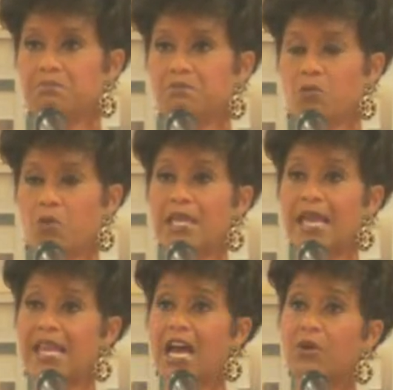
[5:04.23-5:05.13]
we
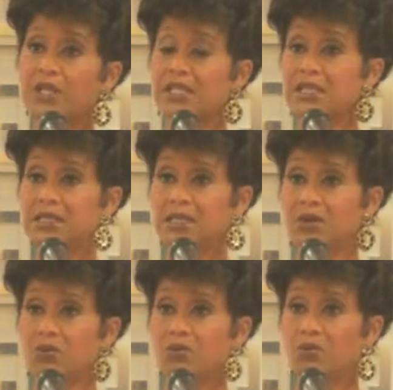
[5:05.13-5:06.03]
cannot release it
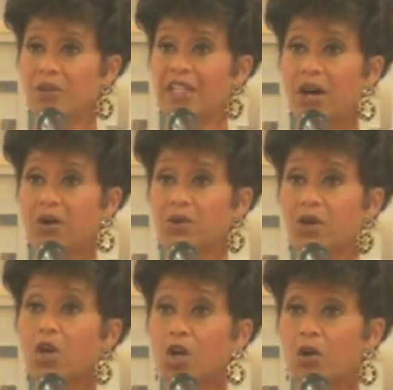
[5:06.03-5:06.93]
without
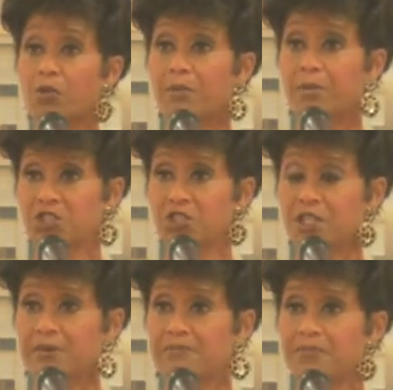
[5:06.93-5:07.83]
her permission.
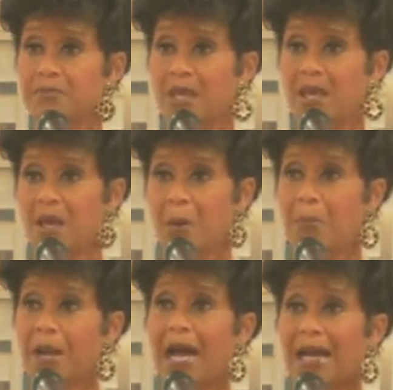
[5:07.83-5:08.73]

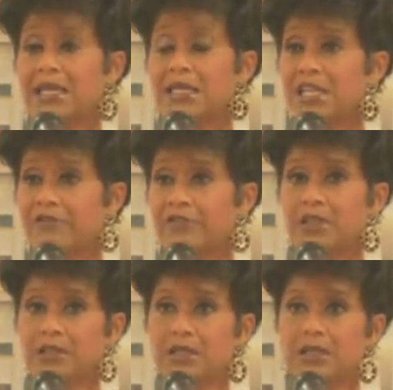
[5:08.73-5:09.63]
But I can
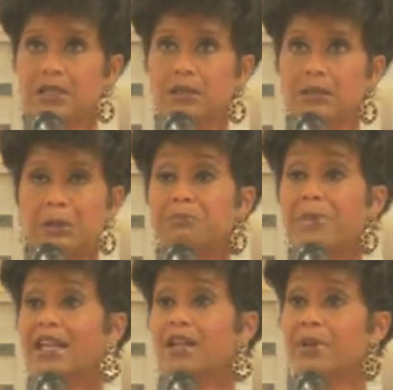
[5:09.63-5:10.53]
definitely
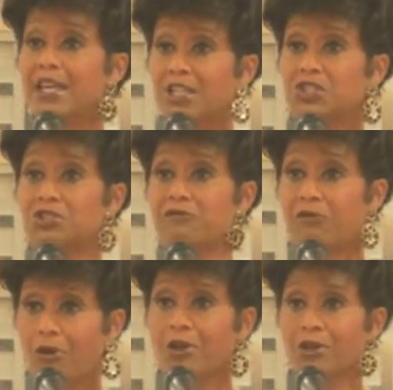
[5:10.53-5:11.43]
paint a picture
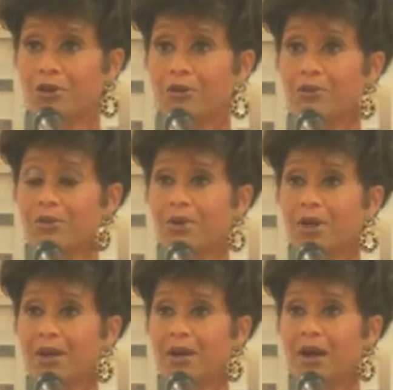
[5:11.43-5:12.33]
for you
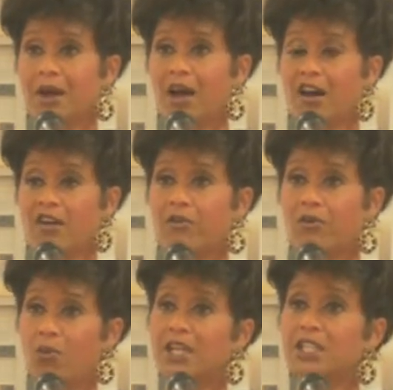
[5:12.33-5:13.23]
of
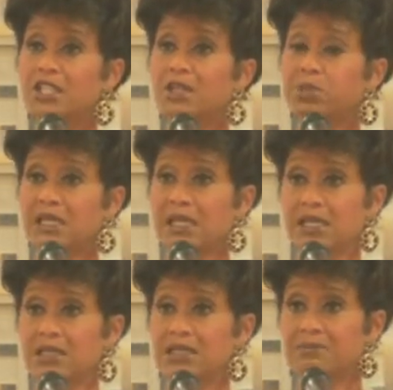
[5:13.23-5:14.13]
what took place.